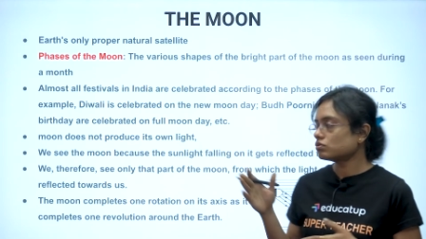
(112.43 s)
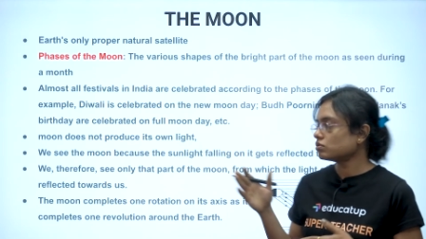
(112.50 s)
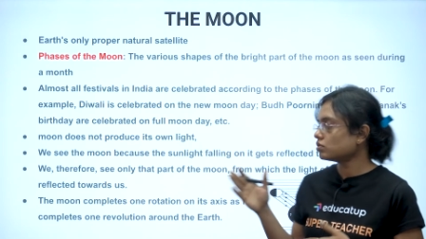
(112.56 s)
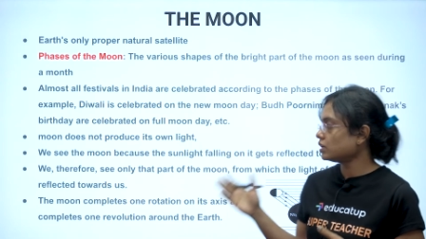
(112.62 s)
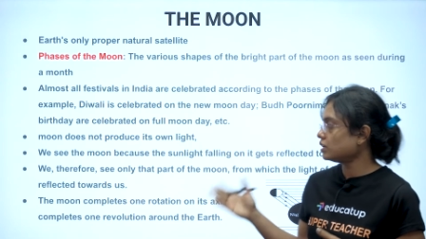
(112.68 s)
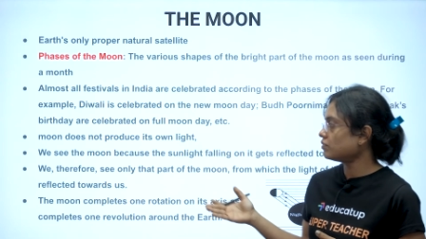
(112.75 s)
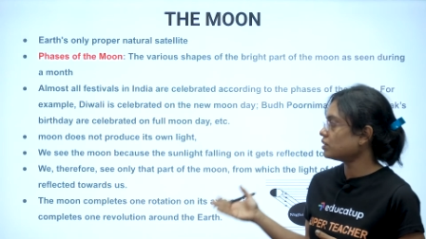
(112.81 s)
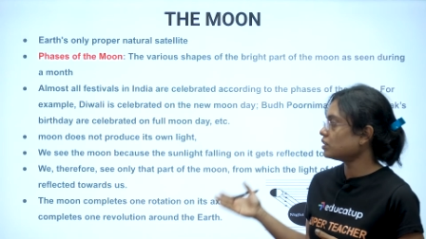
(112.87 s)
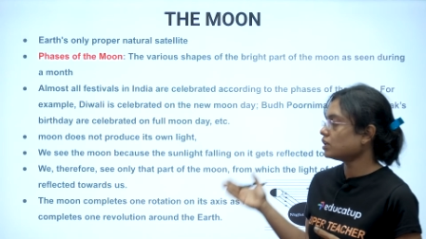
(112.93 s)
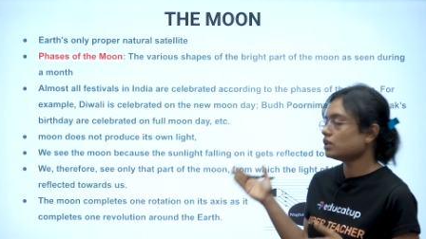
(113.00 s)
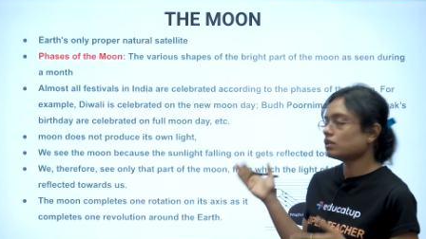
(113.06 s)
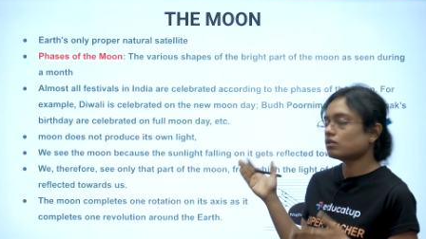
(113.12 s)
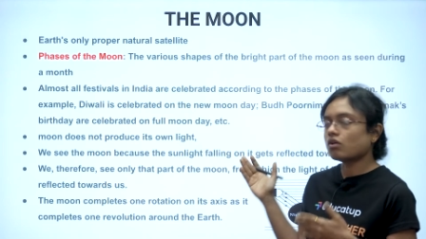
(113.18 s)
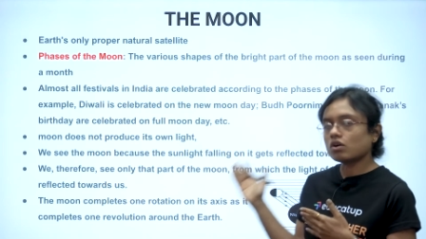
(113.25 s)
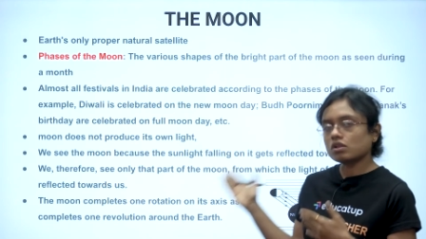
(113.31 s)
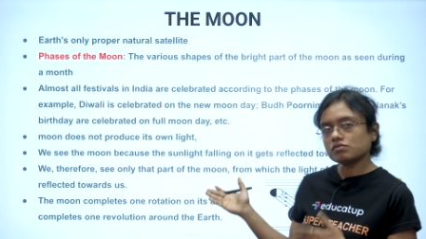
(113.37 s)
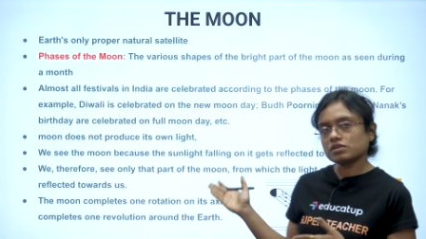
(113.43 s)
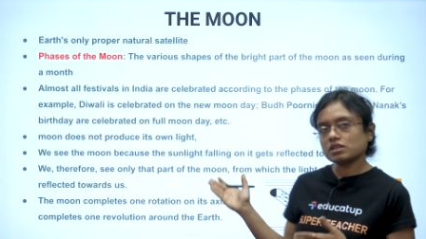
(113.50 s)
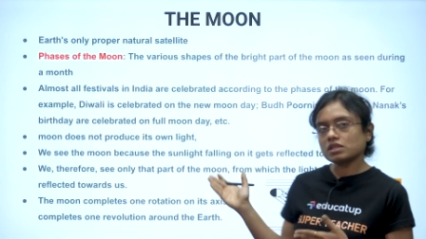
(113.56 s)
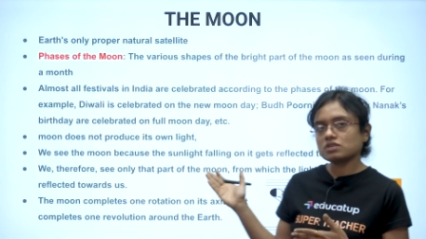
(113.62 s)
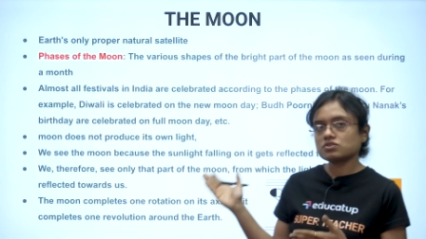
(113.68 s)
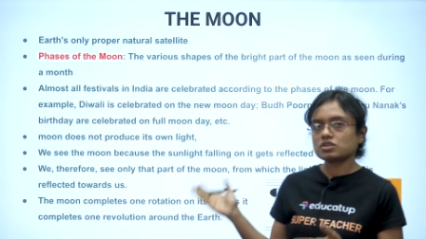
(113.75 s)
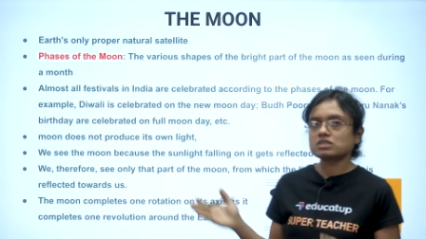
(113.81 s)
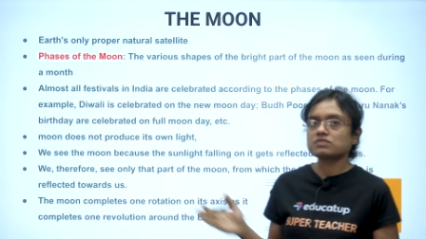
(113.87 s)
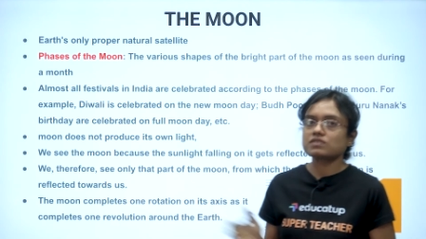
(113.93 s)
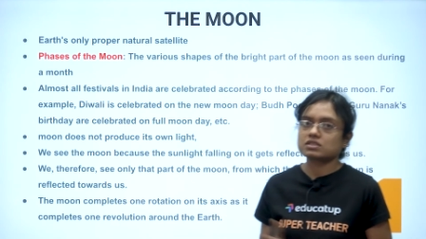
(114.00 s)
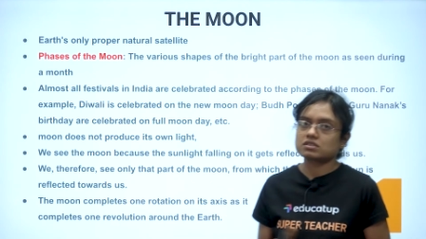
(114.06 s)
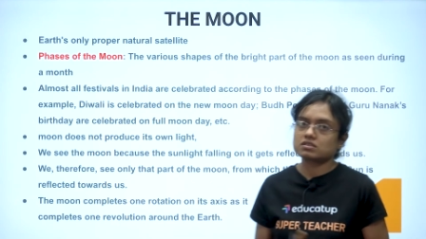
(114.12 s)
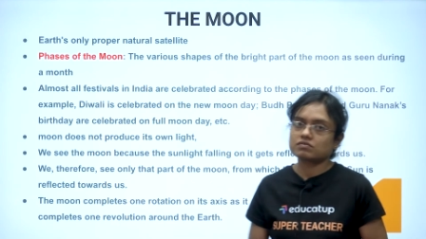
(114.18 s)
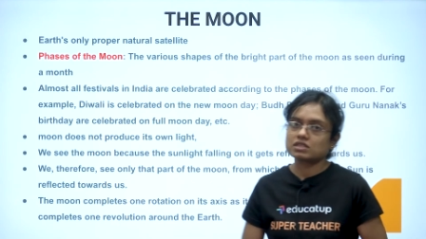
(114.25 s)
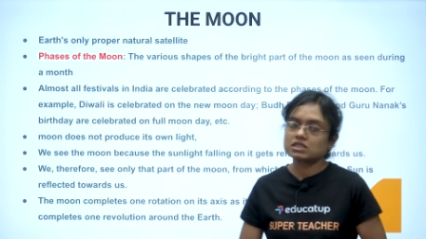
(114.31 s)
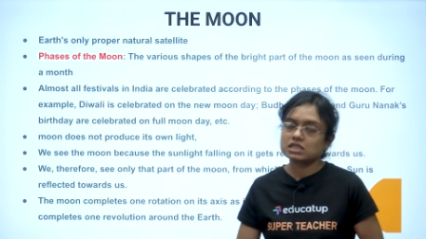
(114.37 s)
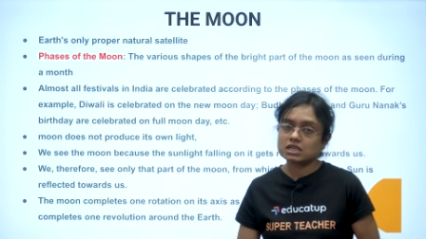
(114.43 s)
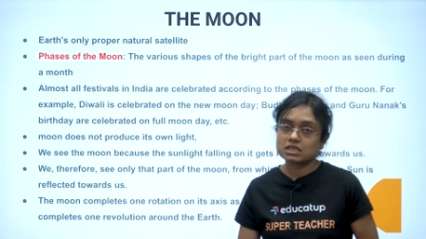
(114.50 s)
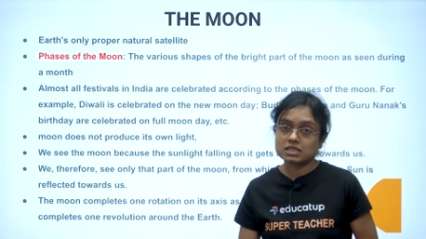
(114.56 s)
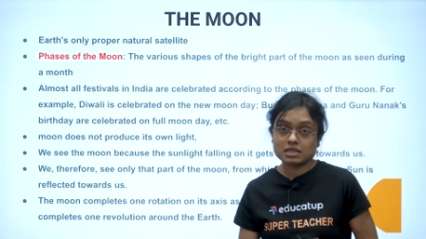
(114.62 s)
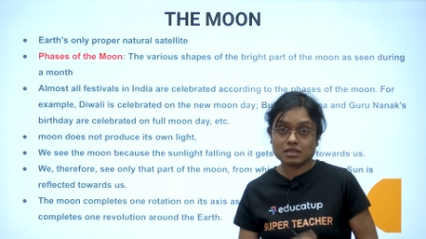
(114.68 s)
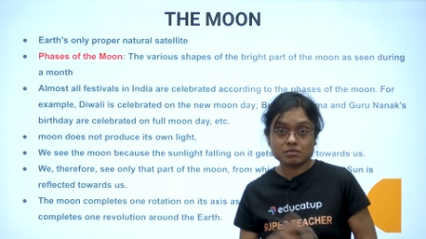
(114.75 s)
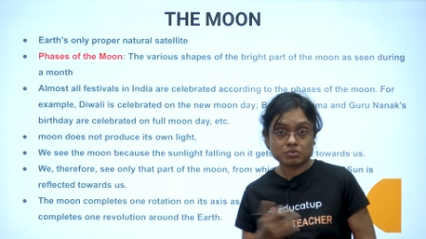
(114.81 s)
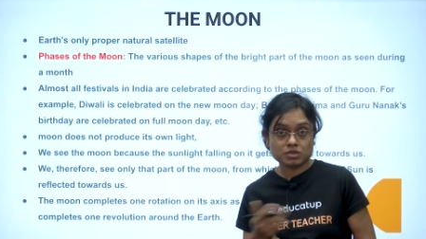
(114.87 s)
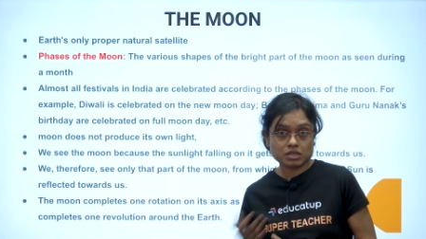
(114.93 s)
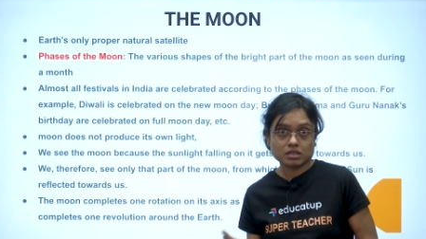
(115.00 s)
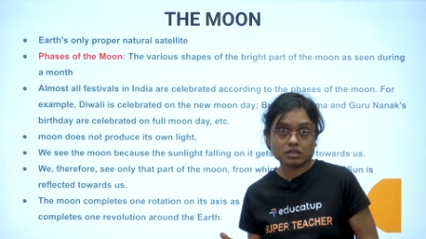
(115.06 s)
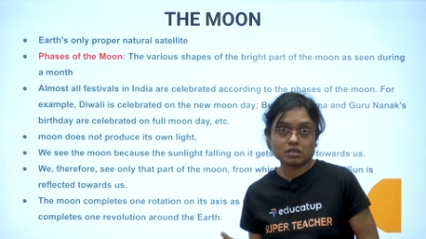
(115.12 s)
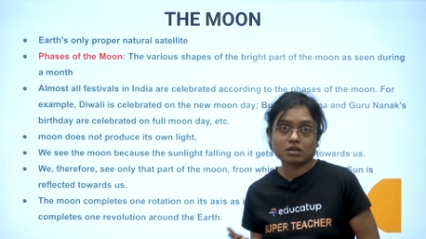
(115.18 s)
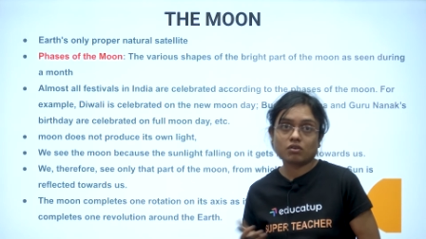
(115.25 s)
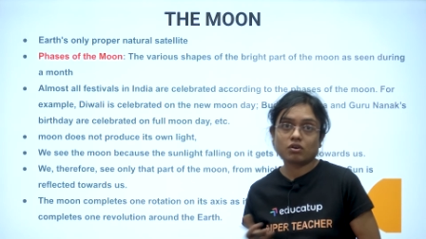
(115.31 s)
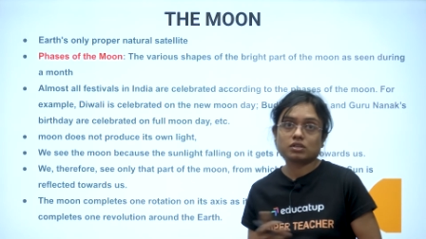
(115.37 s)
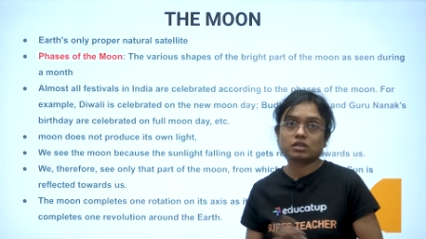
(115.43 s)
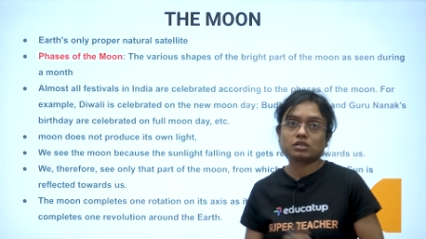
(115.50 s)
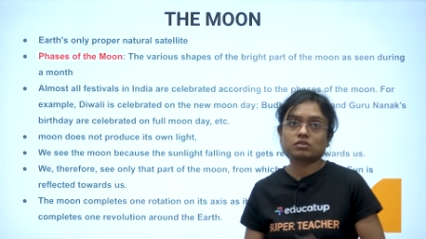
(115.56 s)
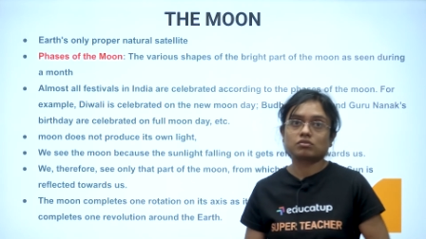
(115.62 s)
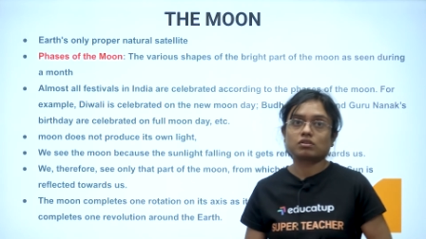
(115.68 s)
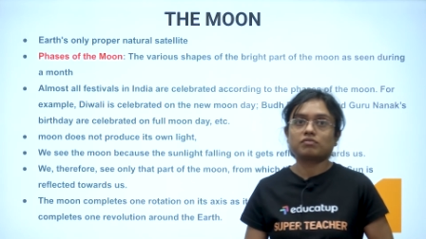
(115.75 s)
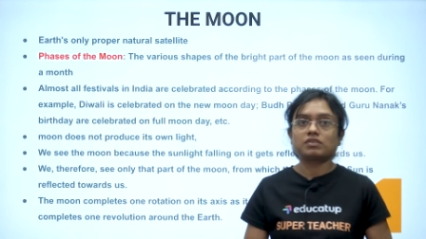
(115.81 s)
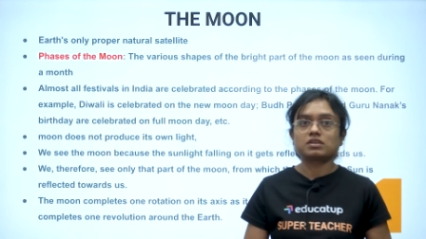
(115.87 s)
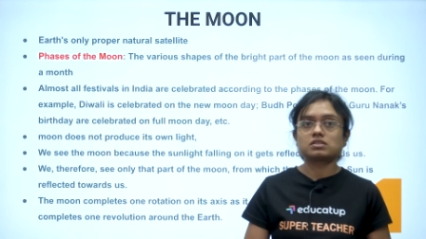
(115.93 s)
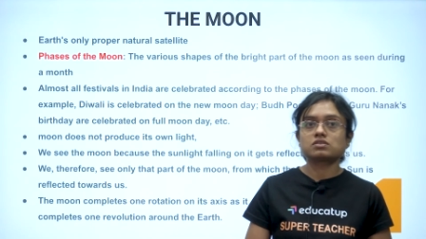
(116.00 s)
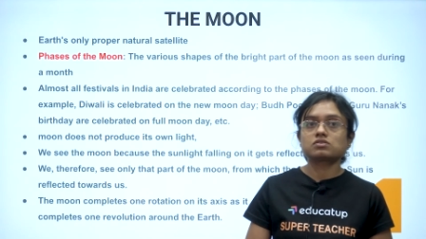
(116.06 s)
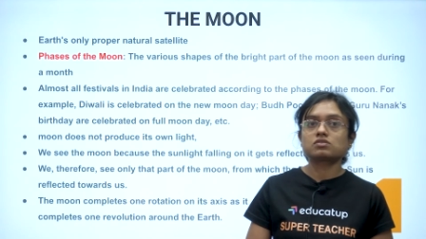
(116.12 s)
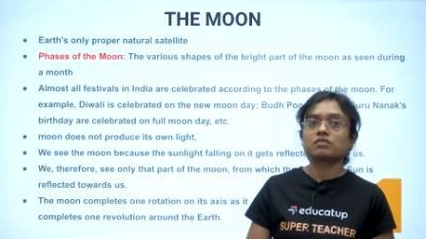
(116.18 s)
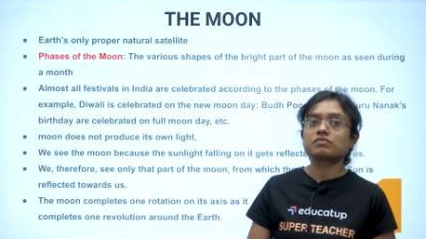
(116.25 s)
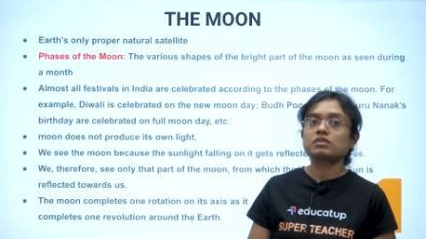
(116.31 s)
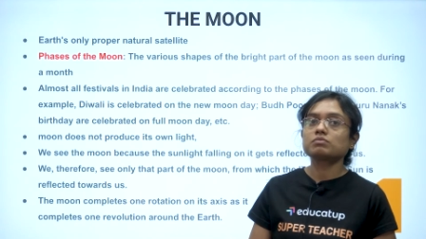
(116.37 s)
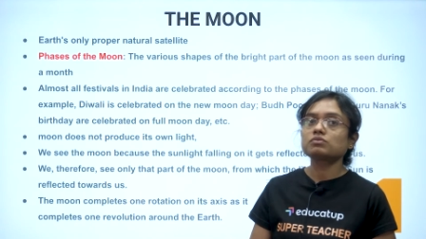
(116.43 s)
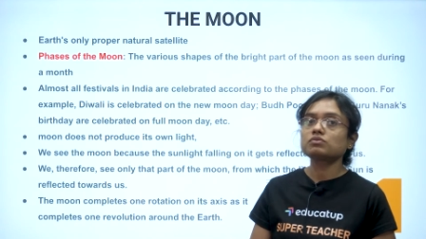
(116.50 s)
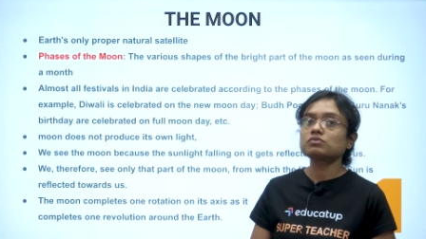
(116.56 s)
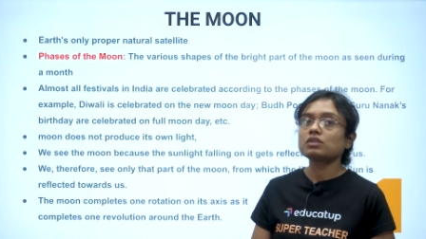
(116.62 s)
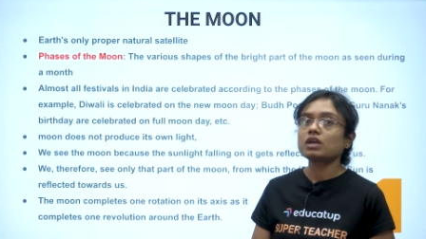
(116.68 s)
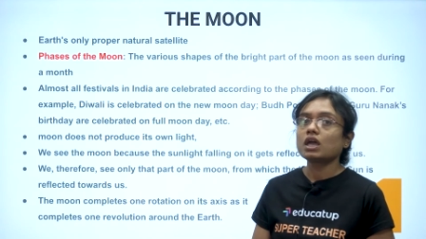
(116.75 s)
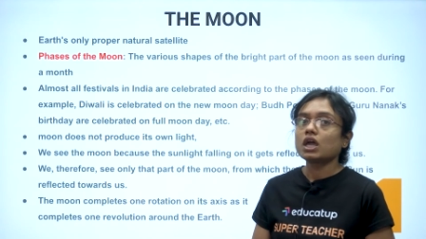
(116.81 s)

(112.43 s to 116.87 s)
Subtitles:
even in all religions, festivals are celebrated according to the phases of the moon.